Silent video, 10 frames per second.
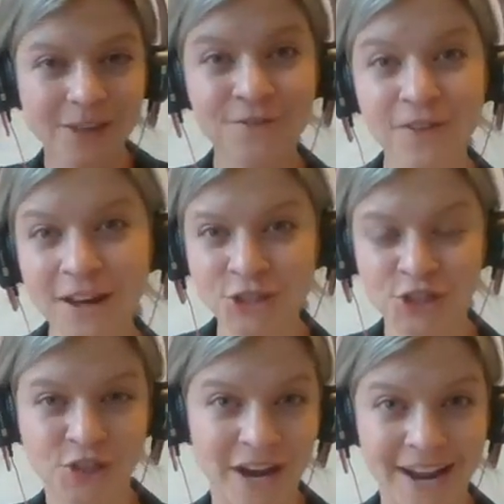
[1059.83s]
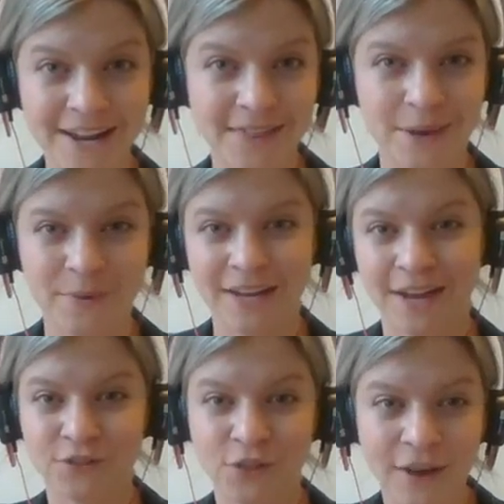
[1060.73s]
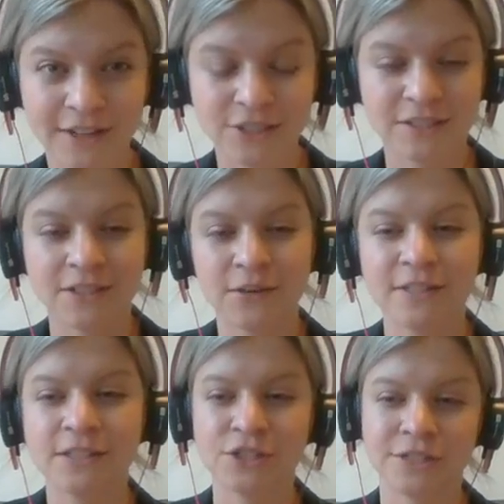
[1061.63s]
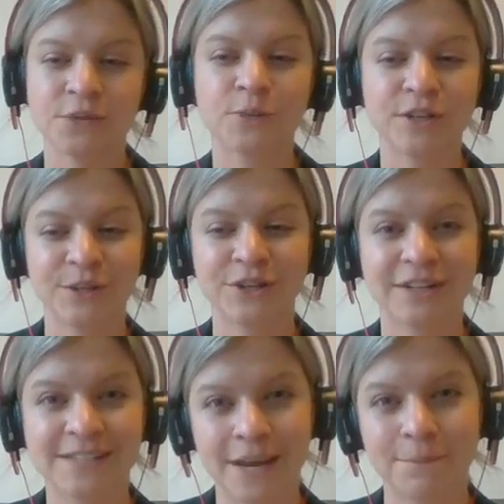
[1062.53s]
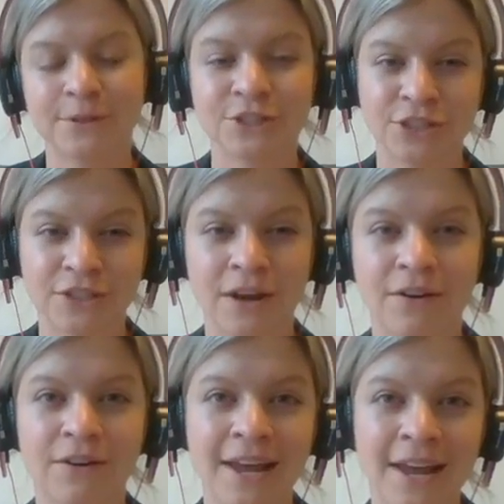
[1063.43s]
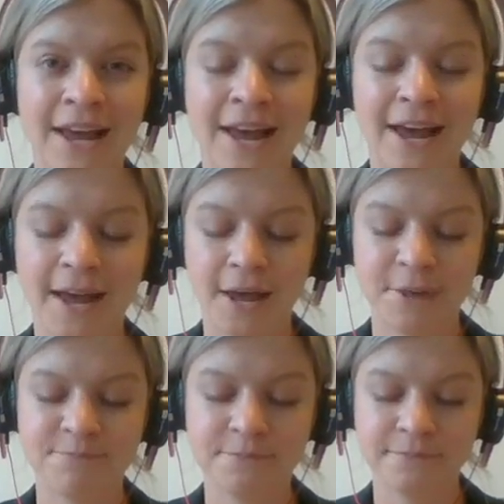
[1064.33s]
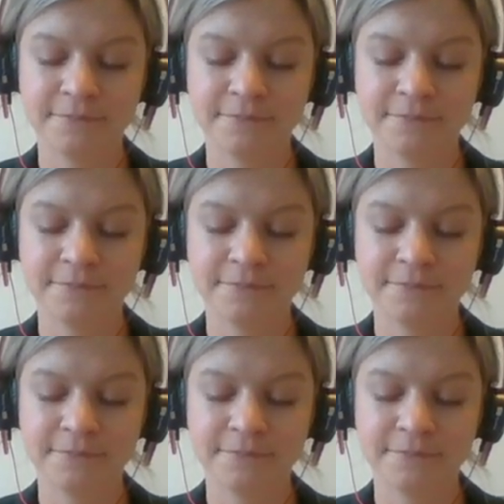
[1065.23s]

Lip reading: Voss strain that we have launched. So this is just a really good example to show, the